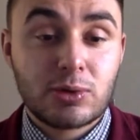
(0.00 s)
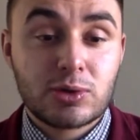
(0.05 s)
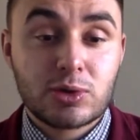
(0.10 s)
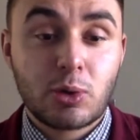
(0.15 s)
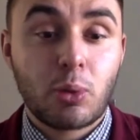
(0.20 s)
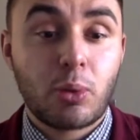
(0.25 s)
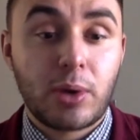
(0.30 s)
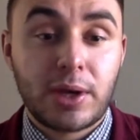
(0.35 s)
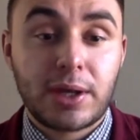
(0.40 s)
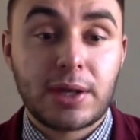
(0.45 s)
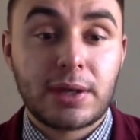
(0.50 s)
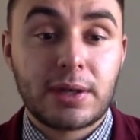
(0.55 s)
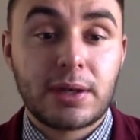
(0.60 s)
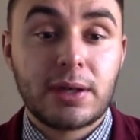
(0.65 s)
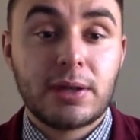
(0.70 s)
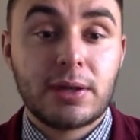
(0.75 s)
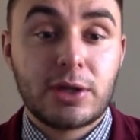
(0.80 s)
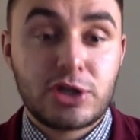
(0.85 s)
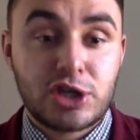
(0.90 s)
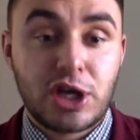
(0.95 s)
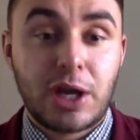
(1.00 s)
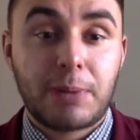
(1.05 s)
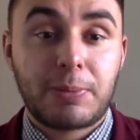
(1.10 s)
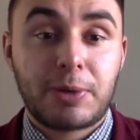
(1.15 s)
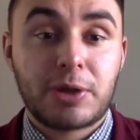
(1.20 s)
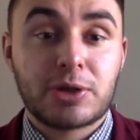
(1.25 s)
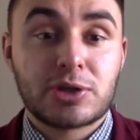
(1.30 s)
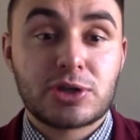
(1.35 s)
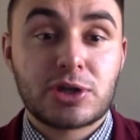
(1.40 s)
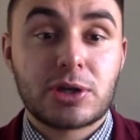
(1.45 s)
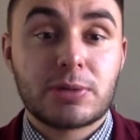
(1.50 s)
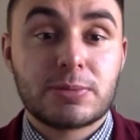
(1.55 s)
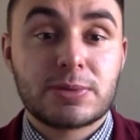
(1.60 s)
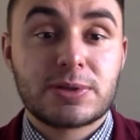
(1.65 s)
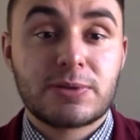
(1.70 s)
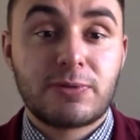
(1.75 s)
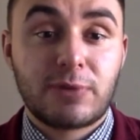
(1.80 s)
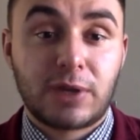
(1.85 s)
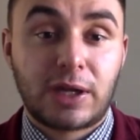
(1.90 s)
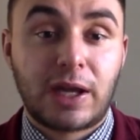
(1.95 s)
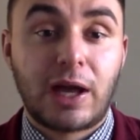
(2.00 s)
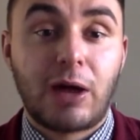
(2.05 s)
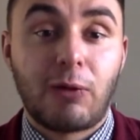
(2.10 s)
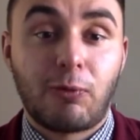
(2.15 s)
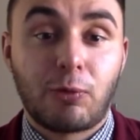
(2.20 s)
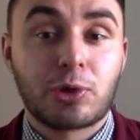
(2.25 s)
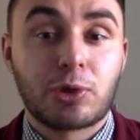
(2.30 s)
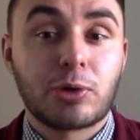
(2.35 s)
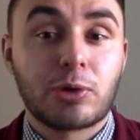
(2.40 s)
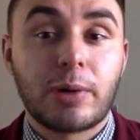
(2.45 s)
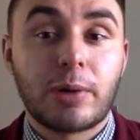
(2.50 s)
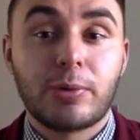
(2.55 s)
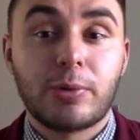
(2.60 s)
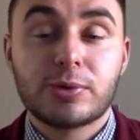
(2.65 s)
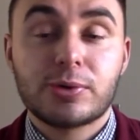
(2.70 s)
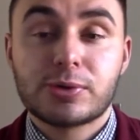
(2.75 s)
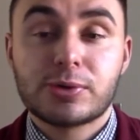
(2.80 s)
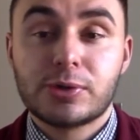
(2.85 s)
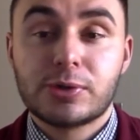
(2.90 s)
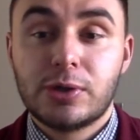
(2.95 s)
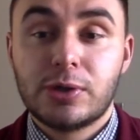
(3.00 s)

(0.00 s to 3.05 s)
to win the championships for the California Rebels.